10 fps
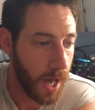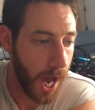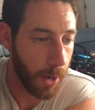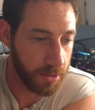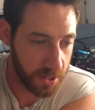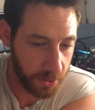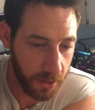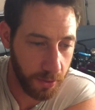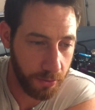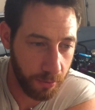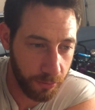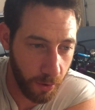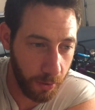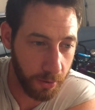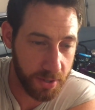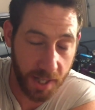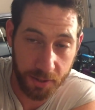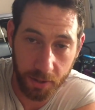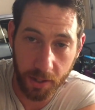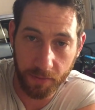I was looking through photos I took